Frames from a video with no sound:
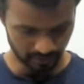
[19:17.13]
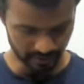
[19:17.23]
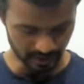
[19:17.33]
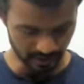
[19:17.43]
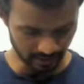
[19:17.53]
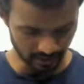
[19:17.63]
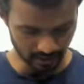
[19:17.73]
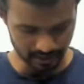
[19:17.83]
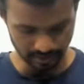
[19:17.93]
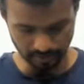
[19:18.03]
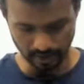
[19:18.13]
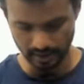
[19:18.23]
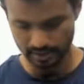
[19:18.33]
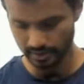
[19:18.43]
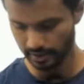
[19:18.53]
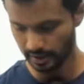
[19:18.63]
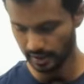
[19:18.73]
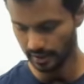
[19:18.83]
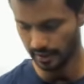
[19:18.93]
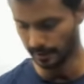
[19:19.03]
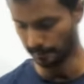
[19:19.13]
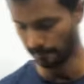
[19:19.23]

We started the class in March, and then